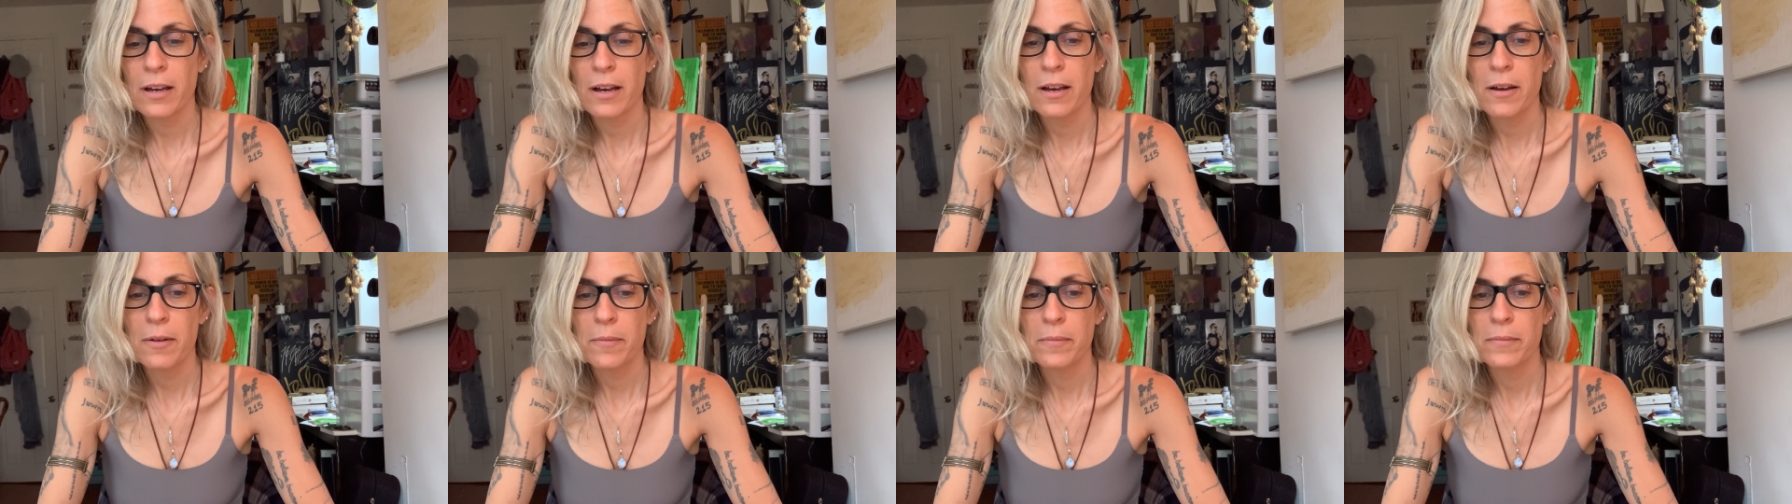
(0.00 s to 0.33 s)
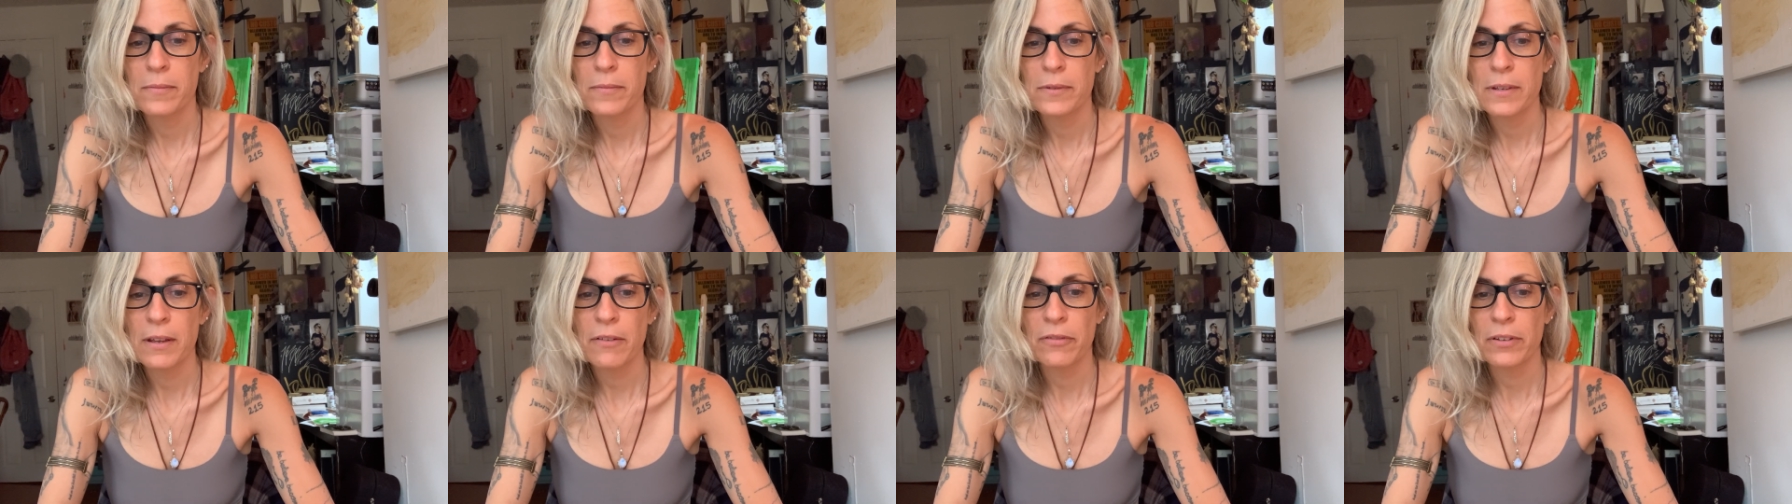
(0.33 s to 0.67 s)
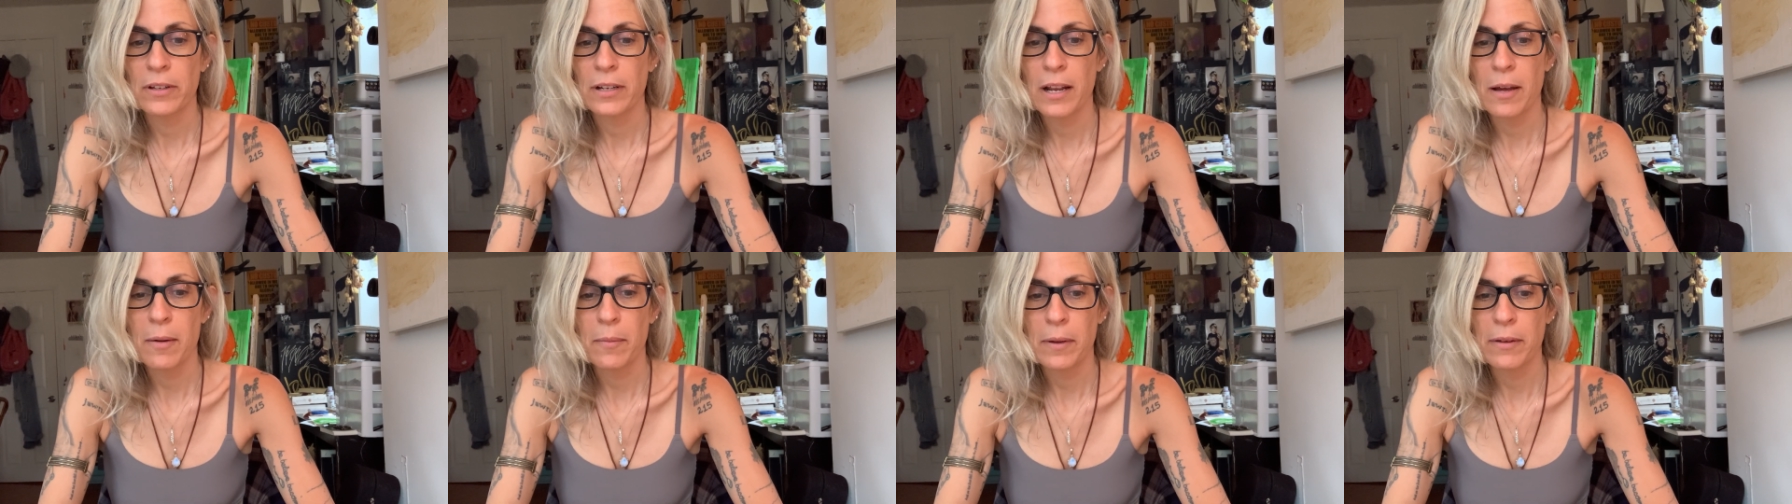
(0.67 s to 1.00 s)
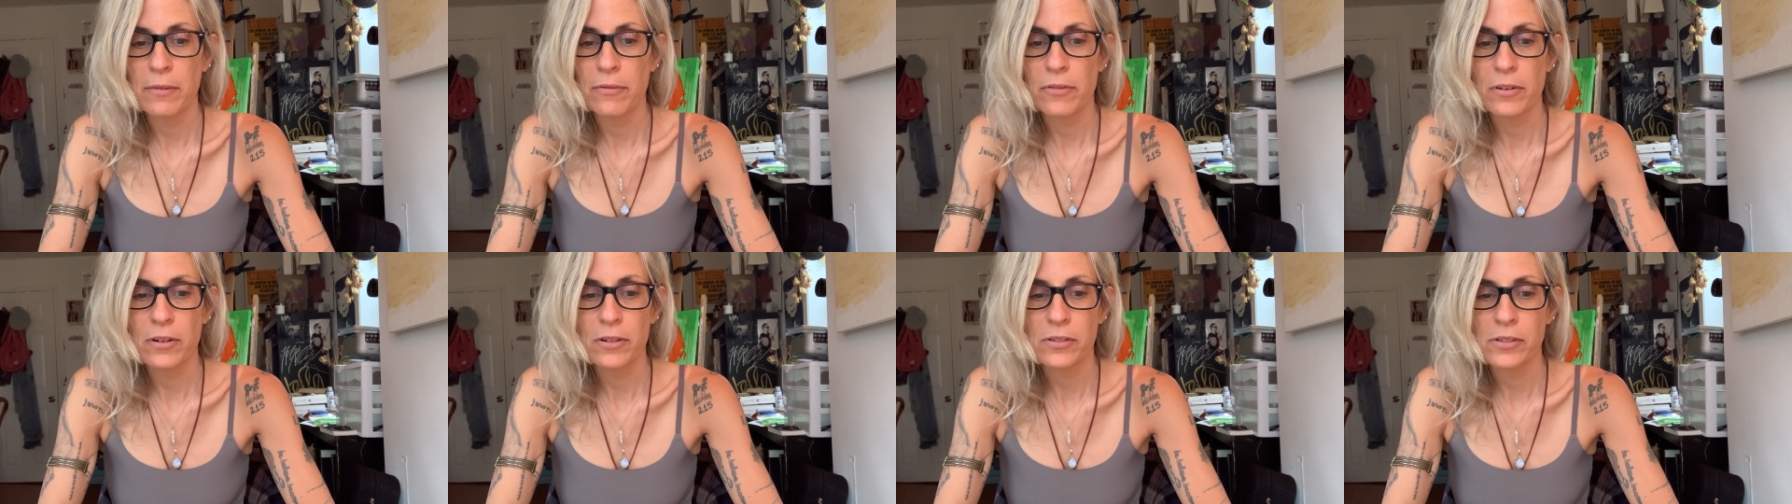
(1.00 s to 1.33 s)
Um, definitely not my
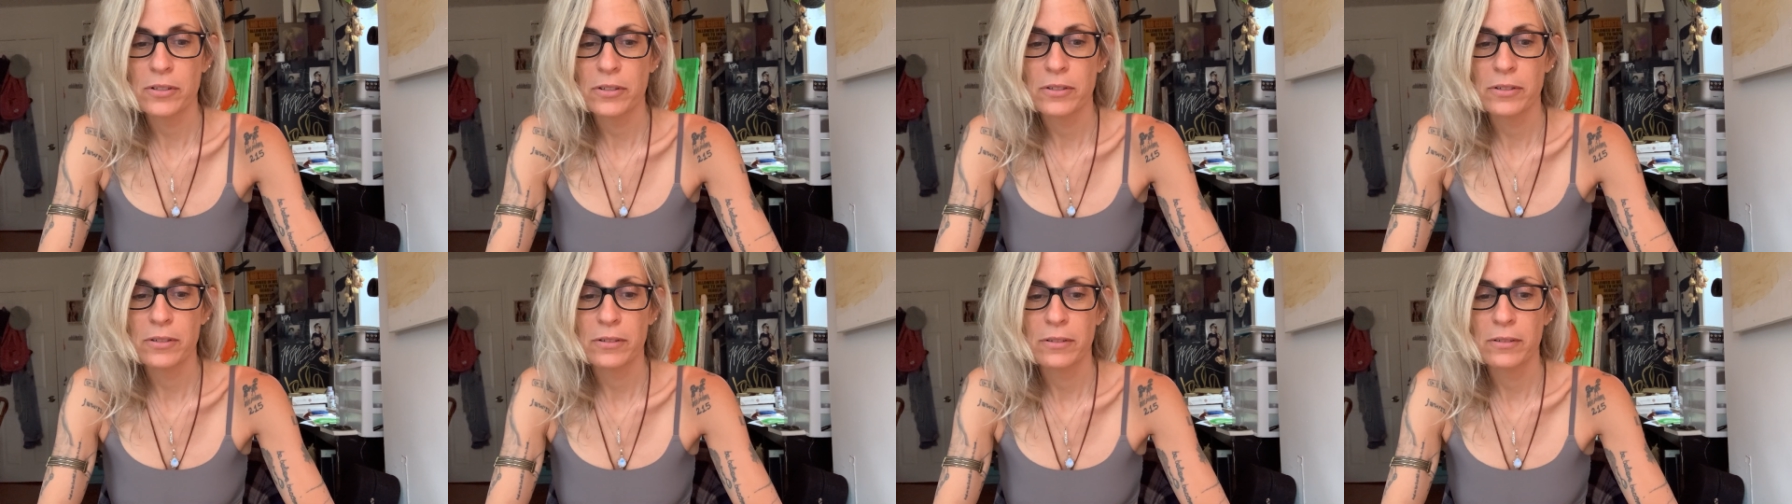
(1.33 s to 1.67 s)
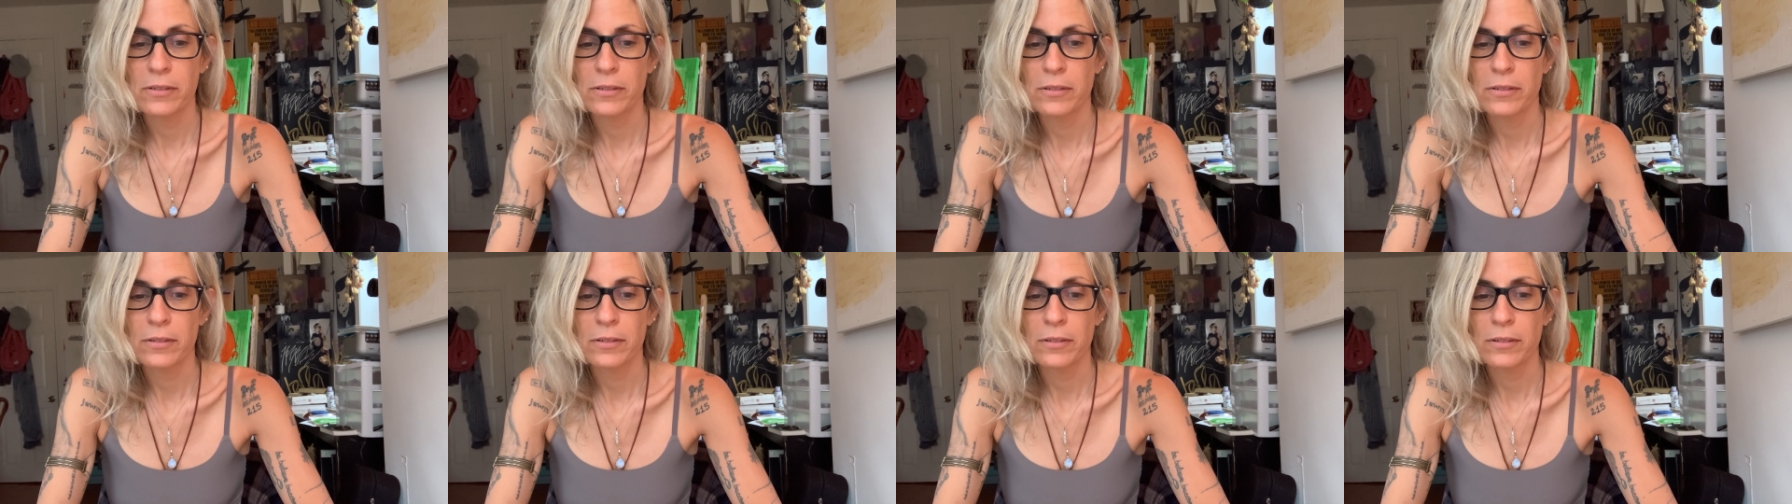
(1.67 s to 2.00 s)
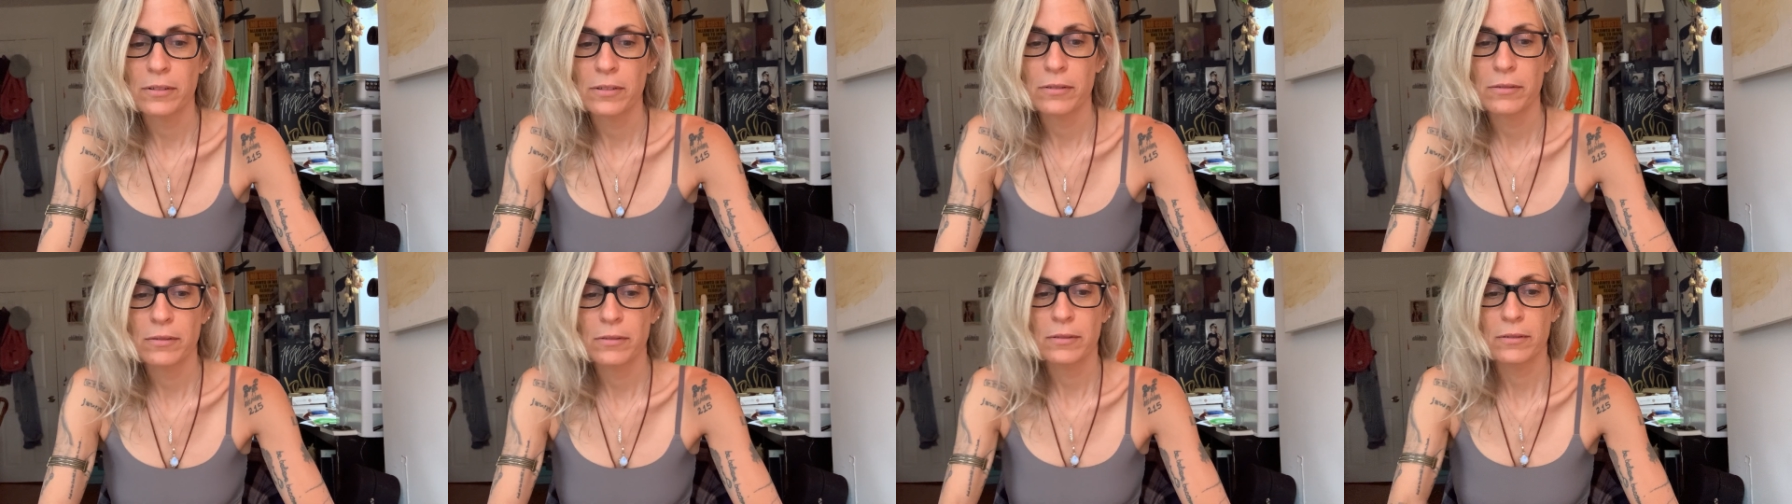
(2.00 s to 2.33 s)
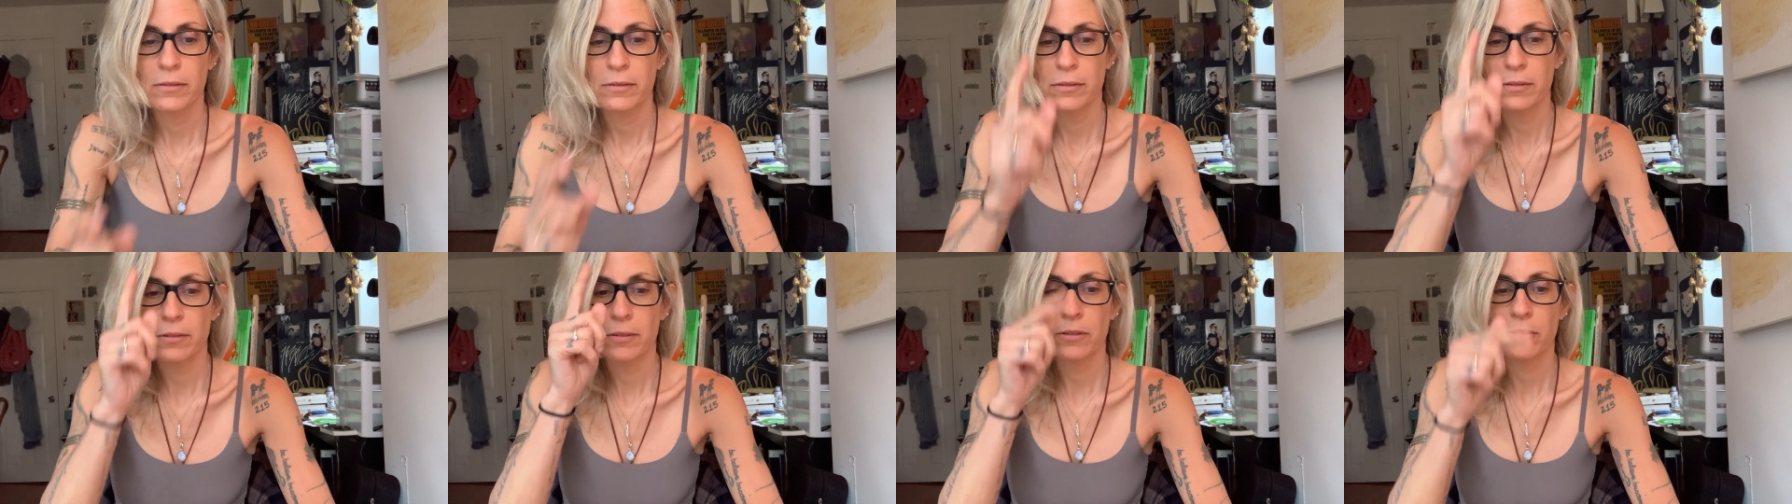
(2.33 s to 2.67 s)
first
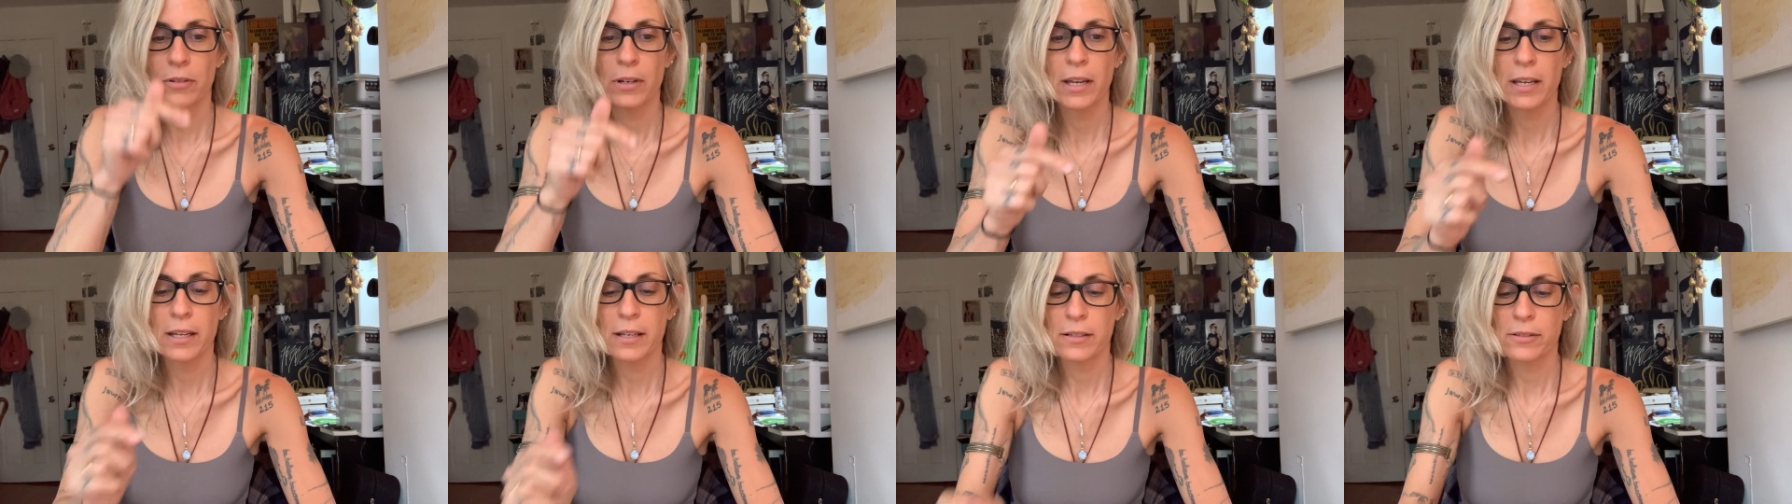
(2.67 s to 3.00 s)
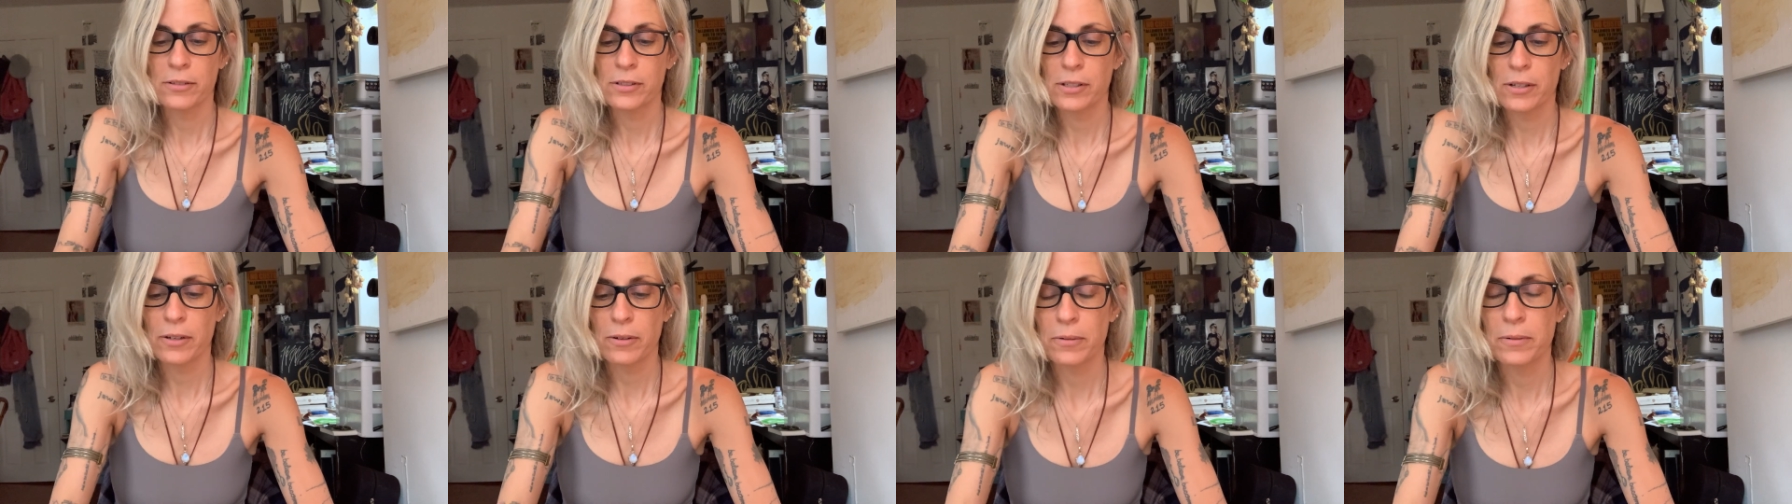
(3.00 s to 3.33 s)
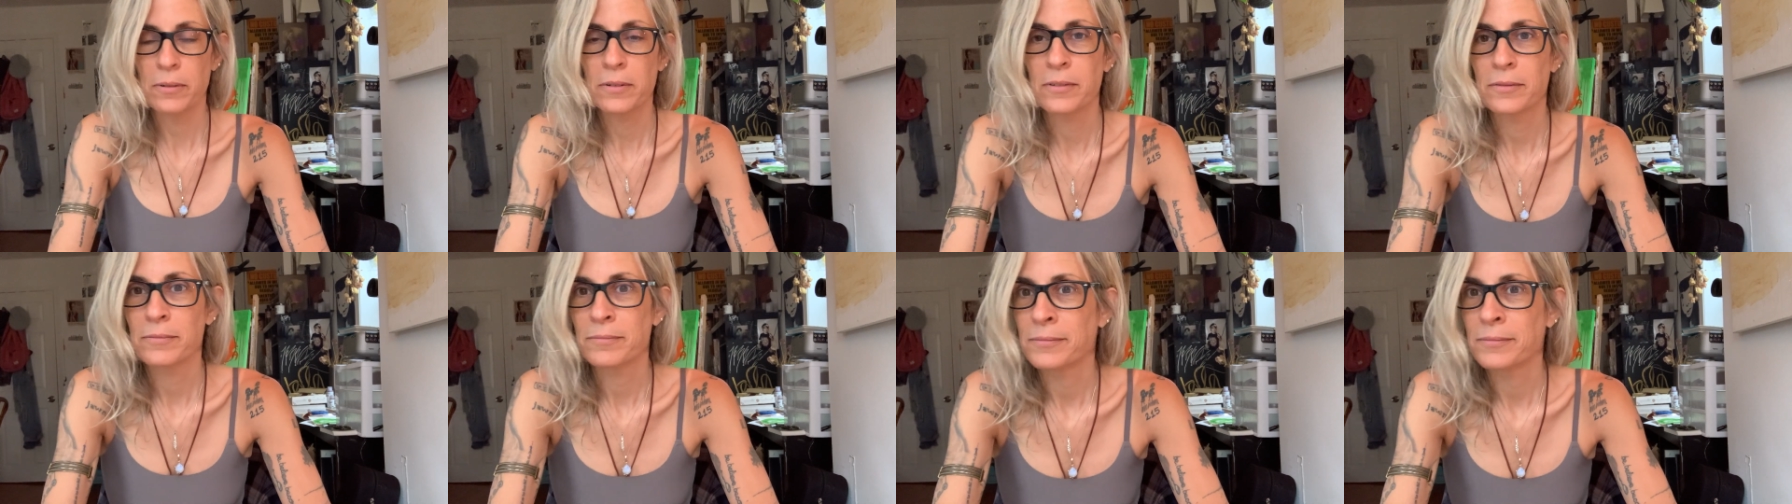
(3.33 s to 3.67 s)
three, so...